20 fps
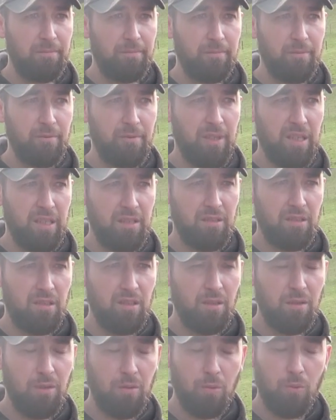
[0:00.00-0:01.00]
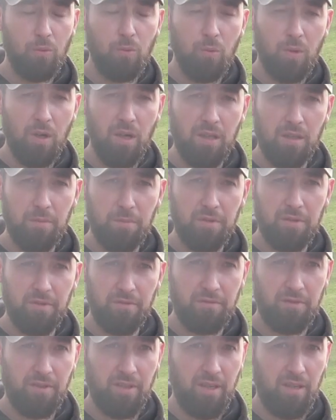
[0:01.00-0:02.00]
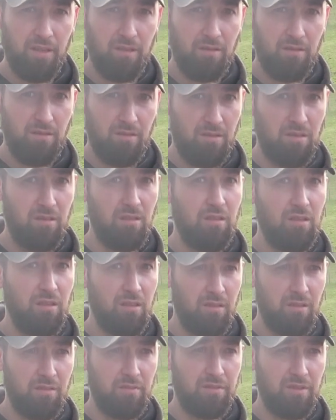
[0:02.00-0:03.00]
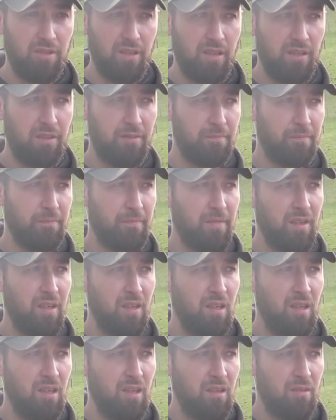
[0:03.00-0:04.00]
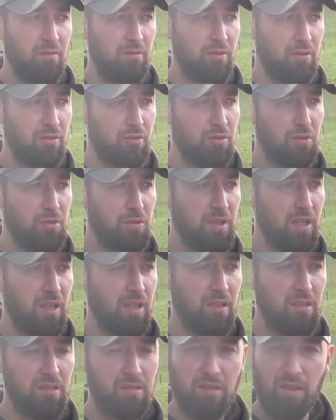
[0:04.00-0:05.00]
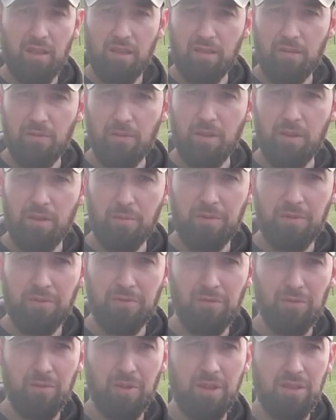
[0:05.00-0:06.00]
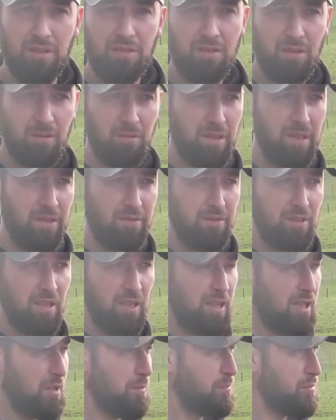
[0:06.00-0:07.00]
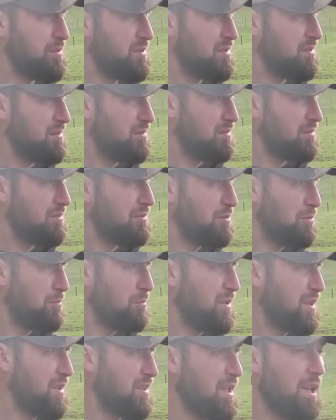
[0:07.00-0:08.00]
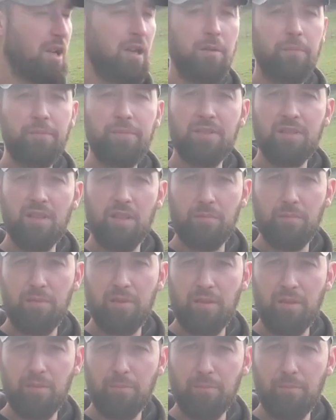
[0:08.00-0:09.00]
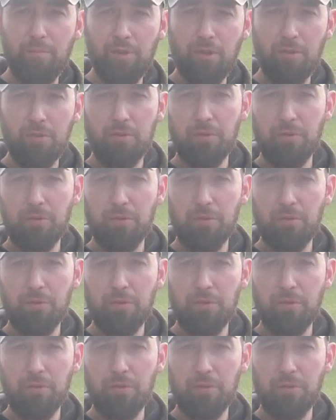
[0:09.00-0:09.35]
We had quite a bit of rain, a lot of rain for 2 days, and quite a bit of wind. So we have tarps, two big tarps that are being blown